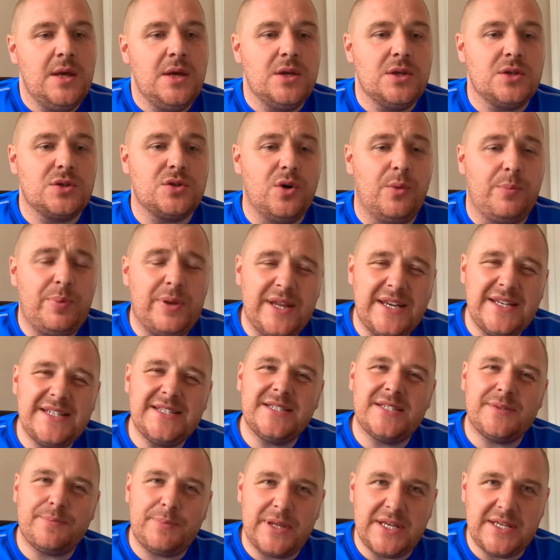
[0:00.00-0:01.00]
So
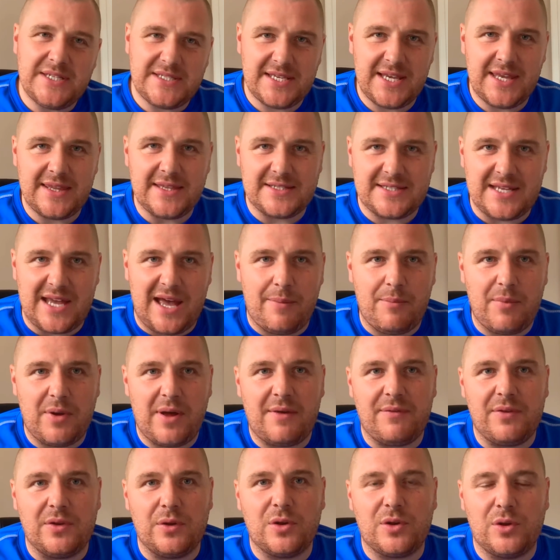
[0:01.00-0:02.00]
please take the time to
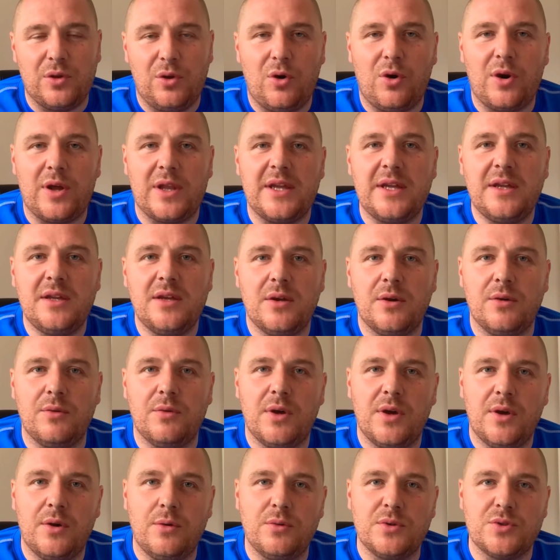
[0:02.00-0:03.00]
have a look locally
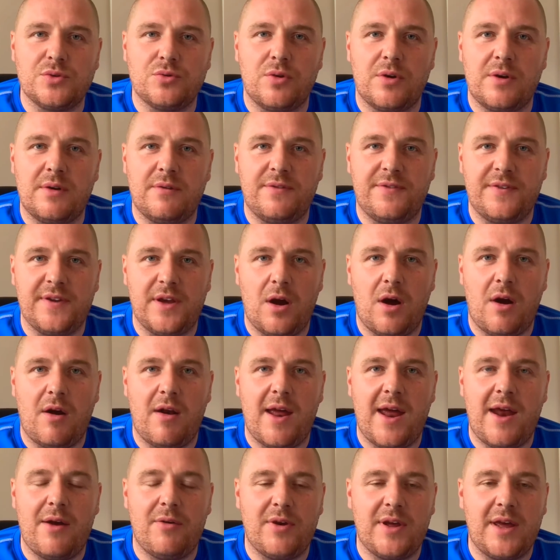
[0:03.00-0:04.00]
who's running for your
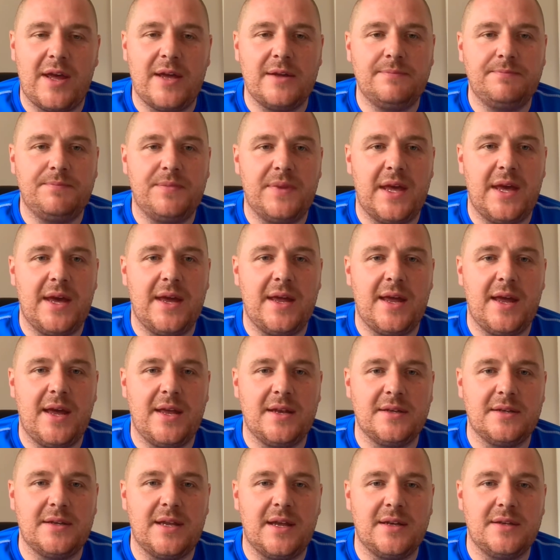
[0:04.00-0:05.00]
area,
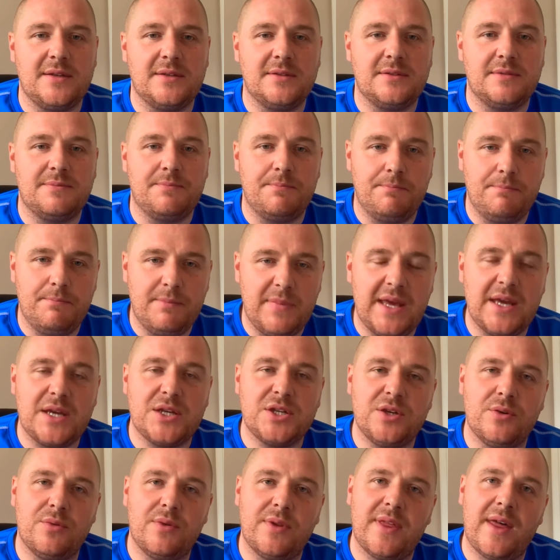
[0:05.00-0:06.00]
and make
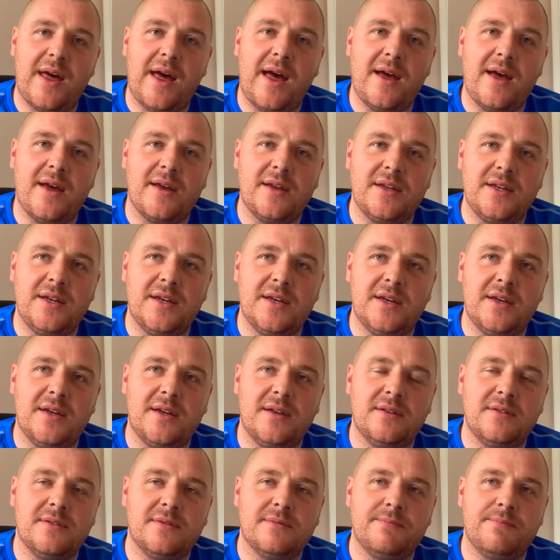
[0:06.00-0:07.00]
sure that
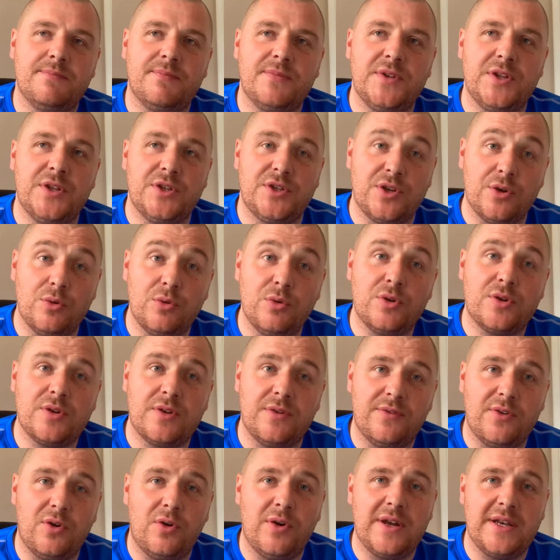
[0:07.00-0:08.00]
you do look to
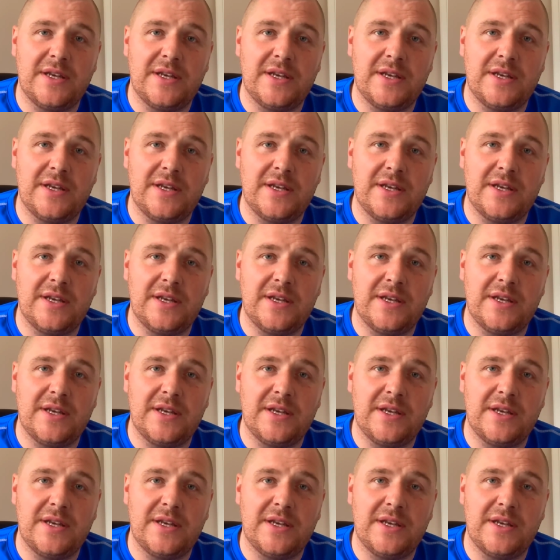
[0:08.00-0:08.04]
vote